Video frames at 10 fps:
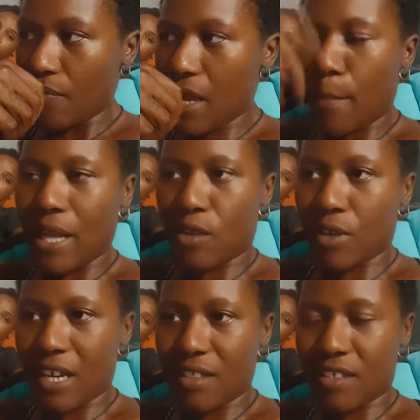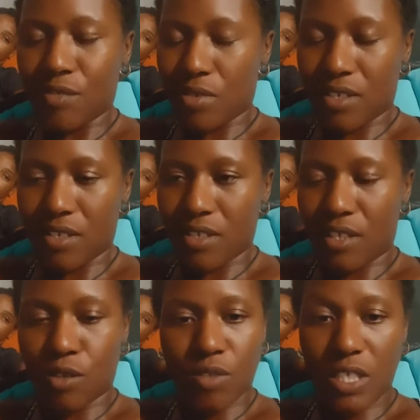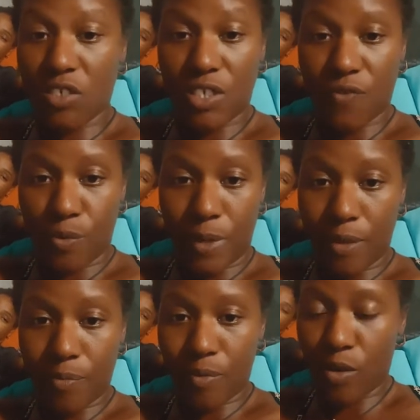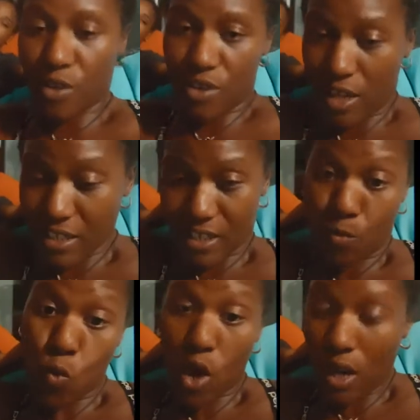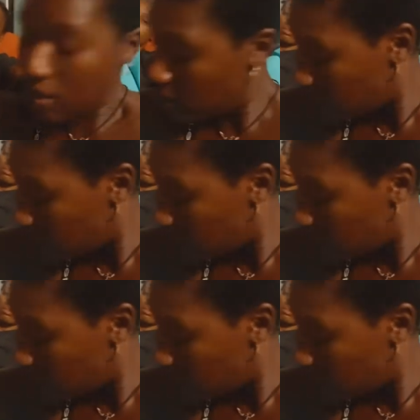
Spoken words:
I'm like, okay, this was an OTG for me. Hold on, y'all, I need some water.